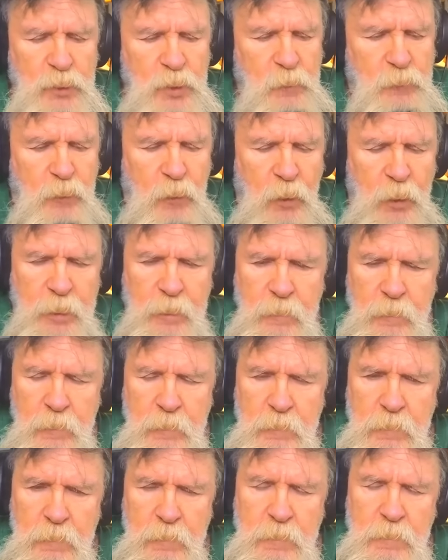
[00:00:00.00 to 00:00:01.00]
to put
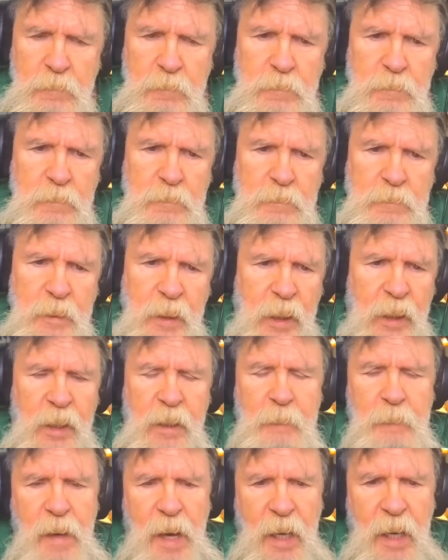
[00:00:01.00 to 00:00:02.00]

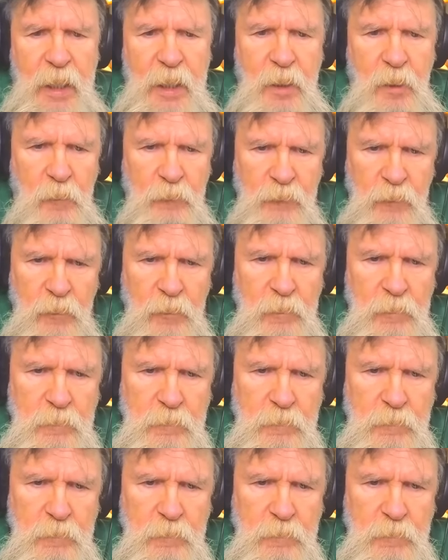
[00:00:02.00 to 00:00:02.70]
anybody over